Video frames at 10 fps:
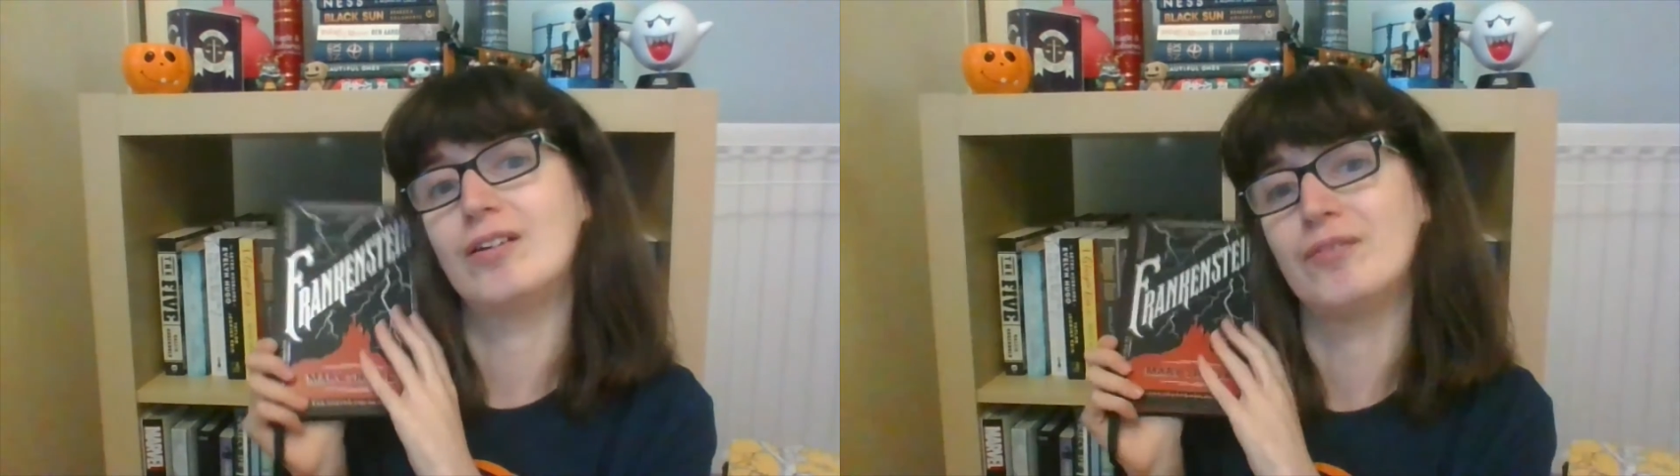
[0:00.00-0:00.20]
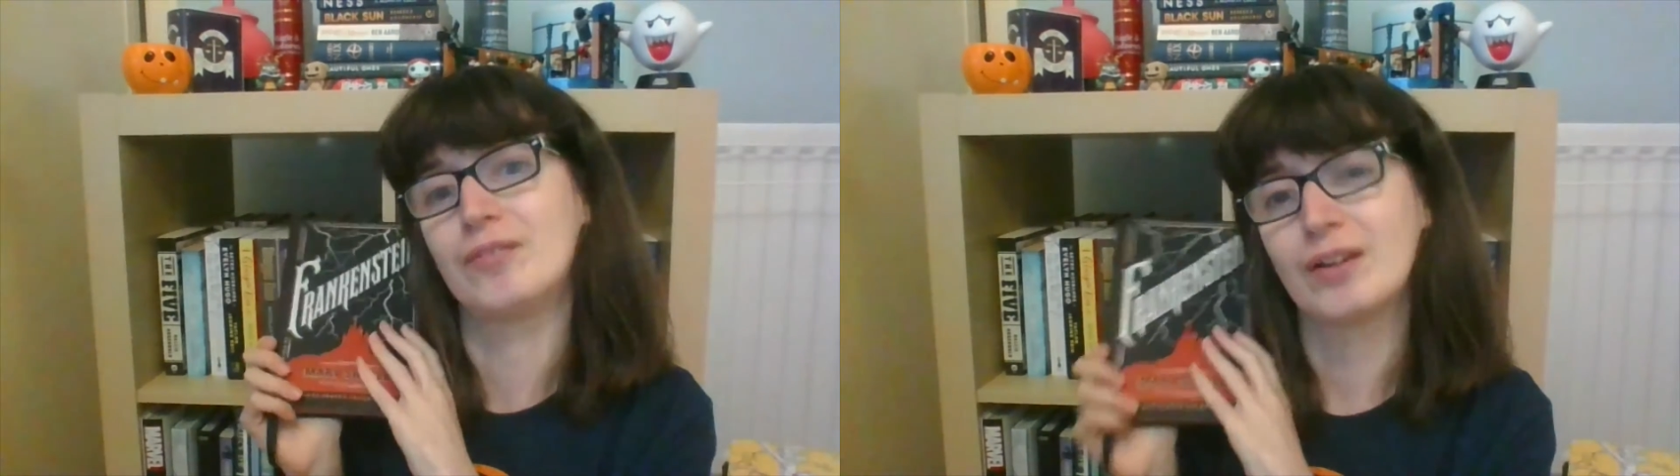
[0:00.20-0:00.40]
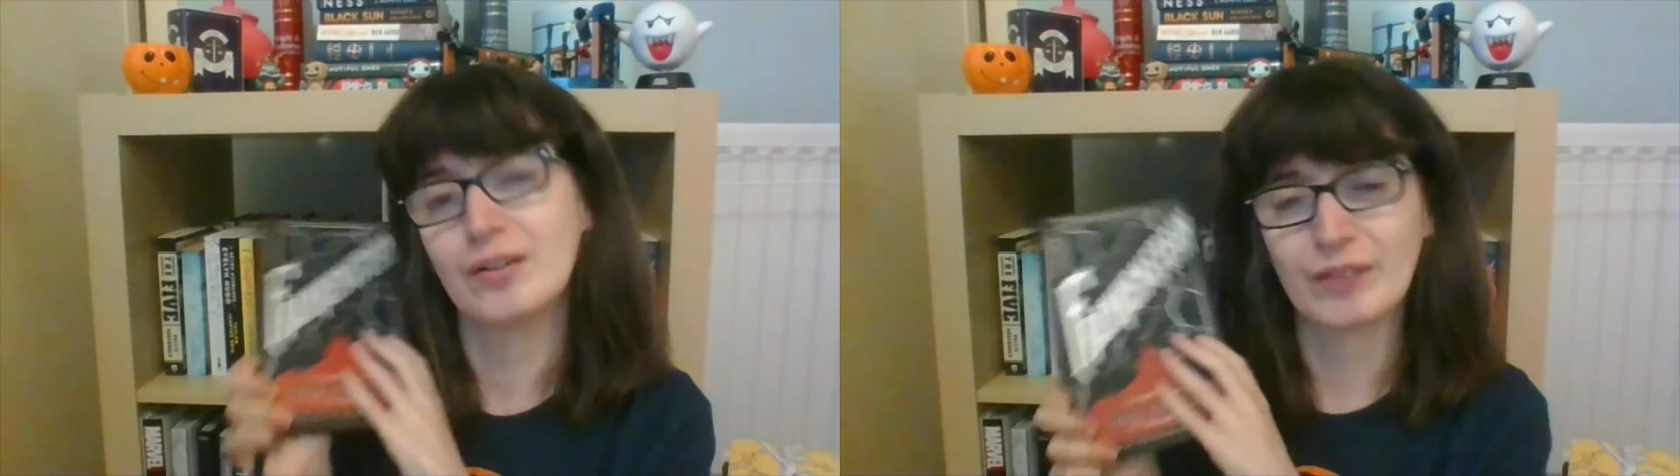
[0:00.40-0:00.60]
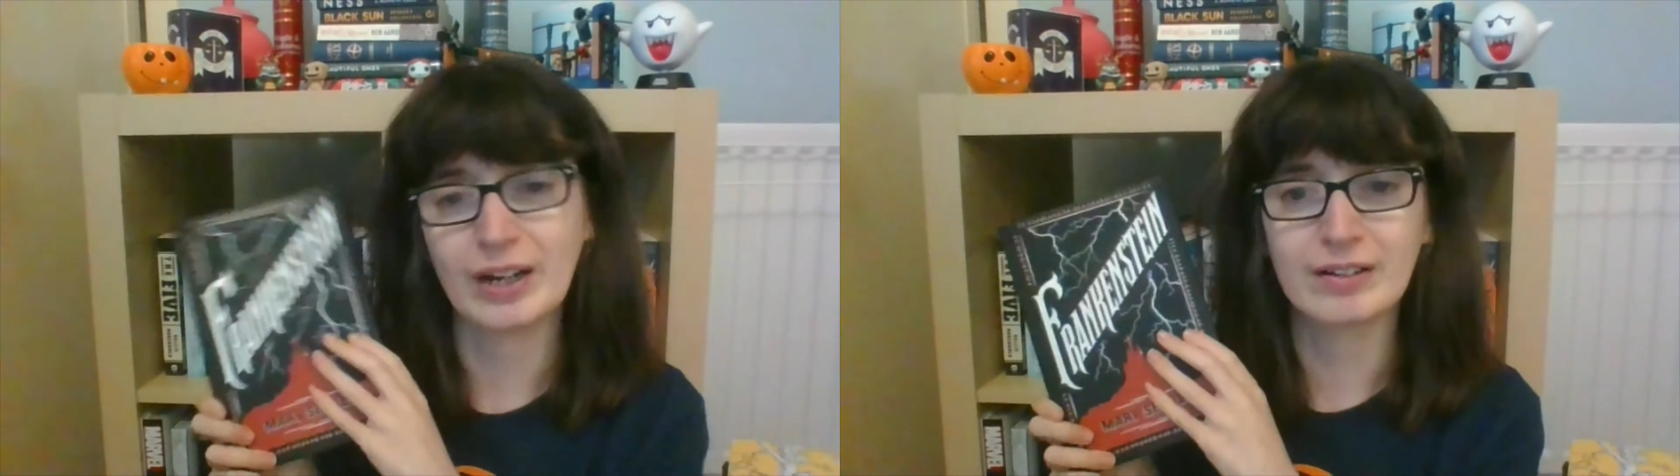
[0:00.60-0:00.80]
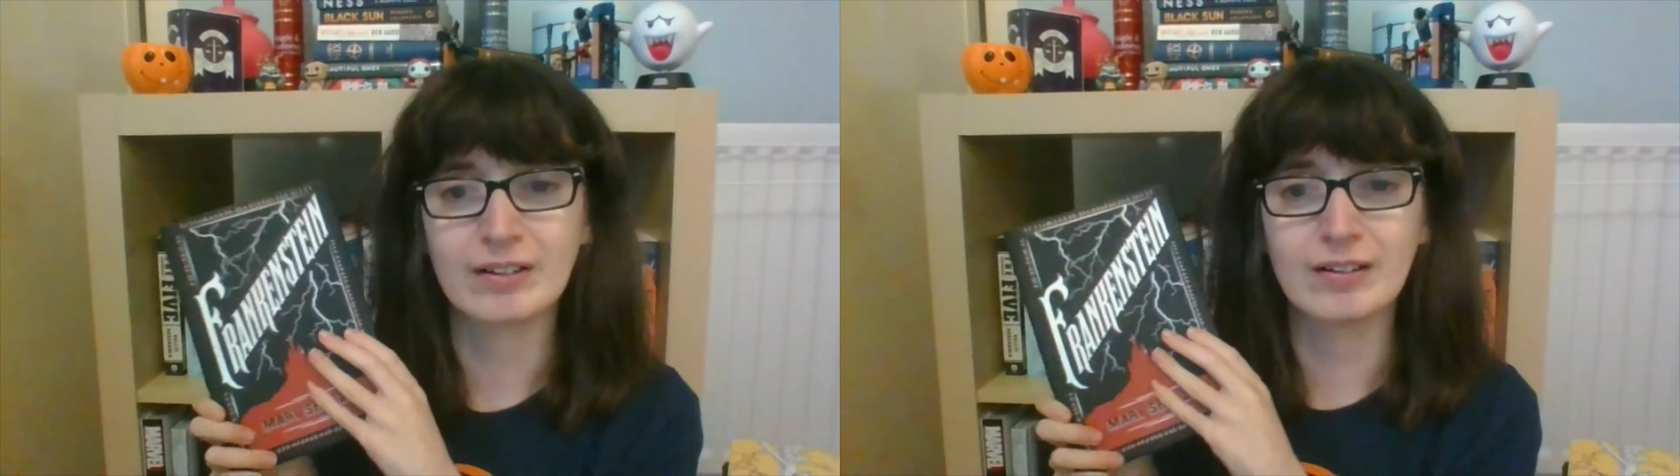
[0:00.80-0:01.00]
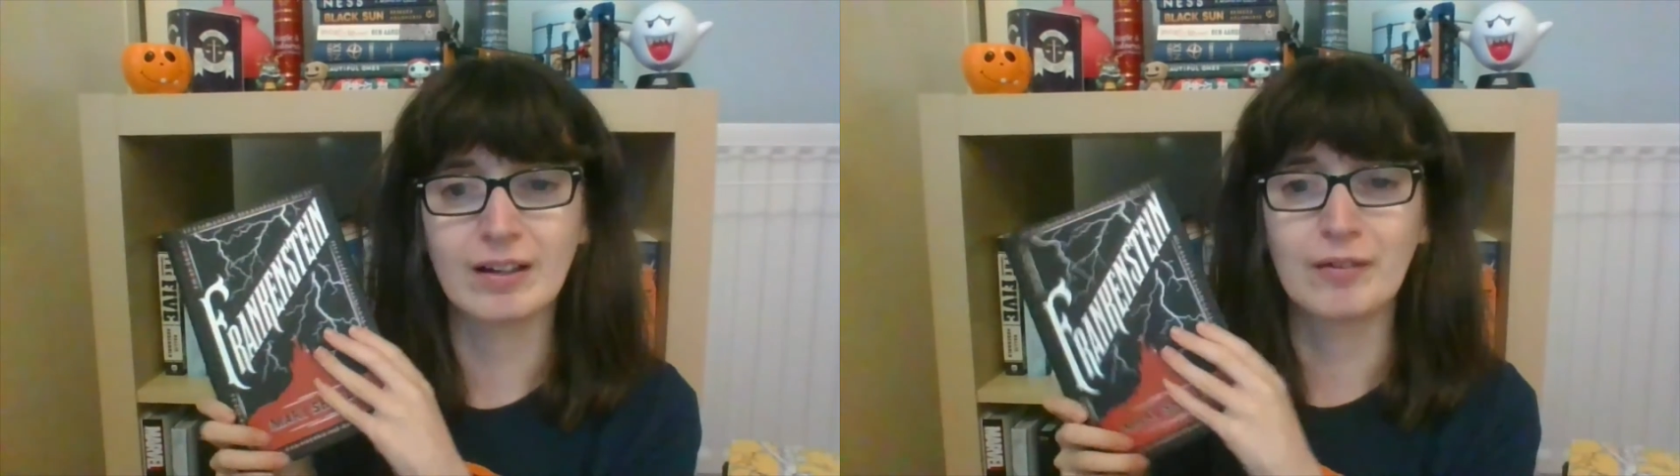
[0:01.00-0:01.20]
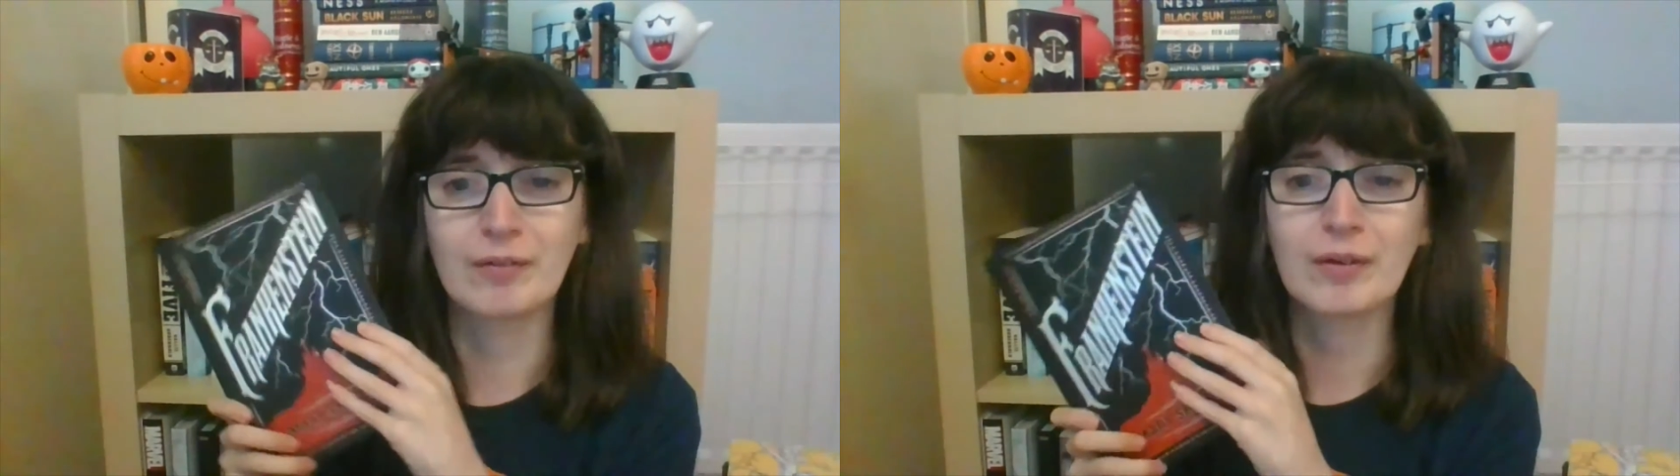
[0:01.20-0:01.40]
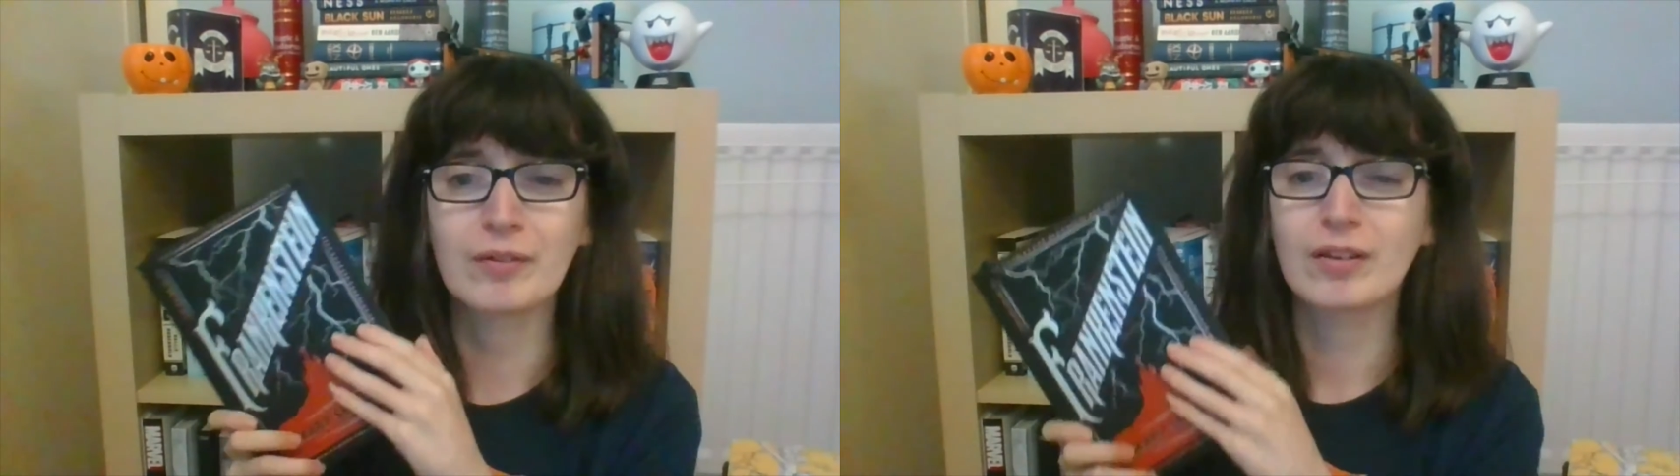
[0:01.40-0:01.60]
invented
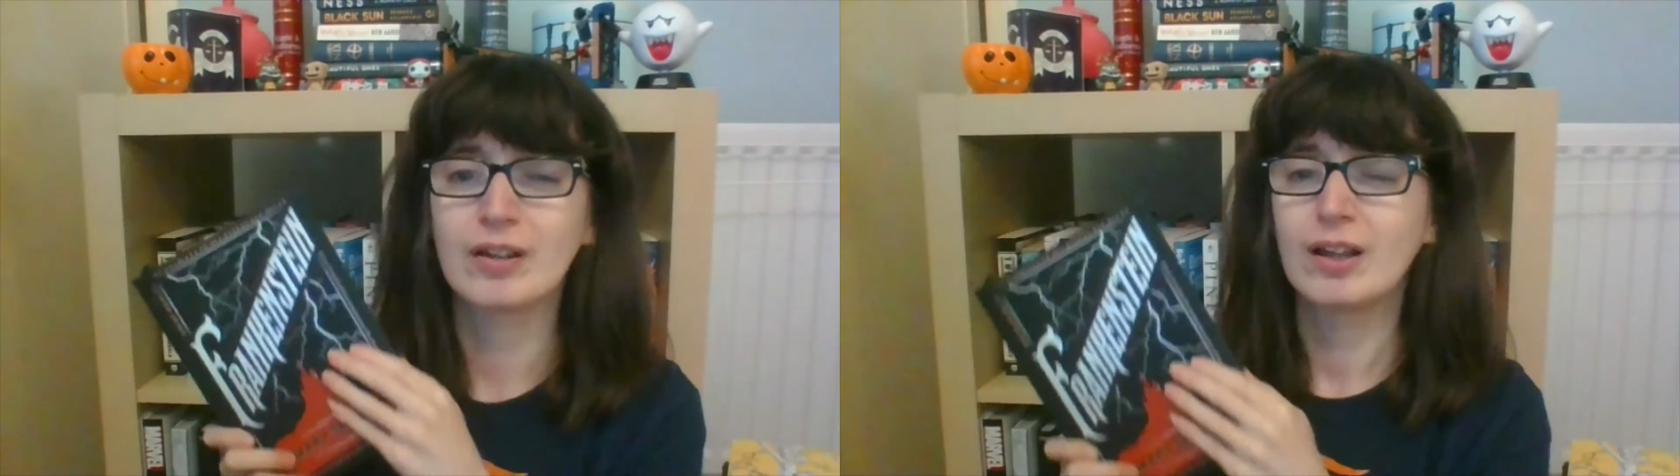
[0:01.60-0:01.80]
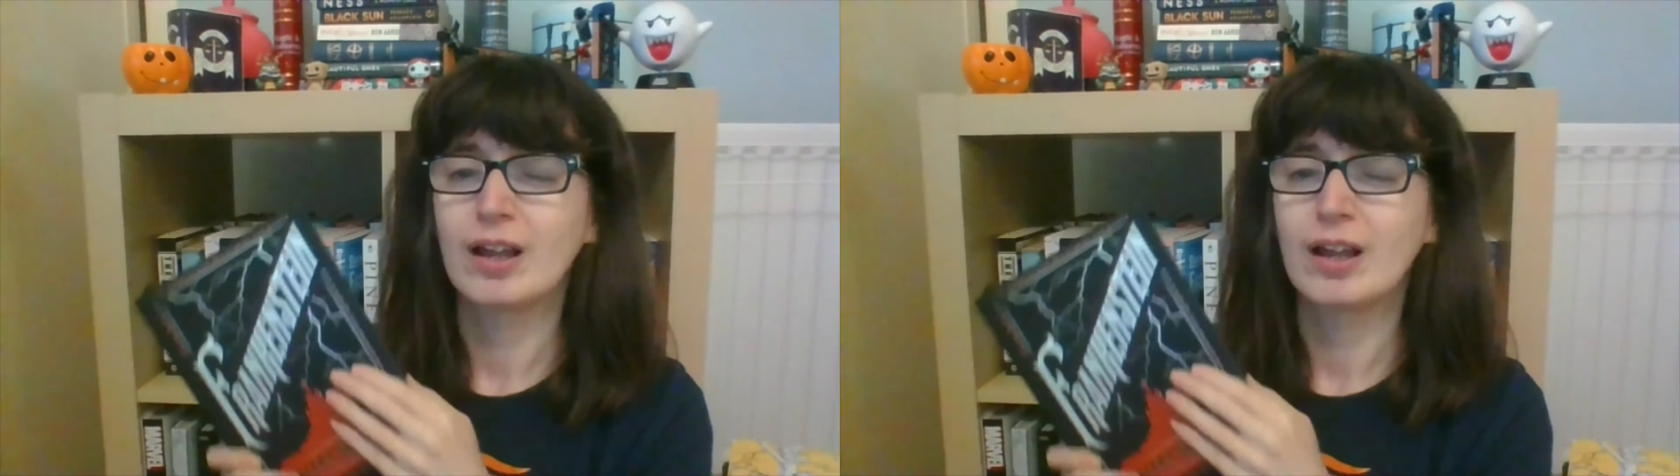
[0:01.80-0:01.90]
this.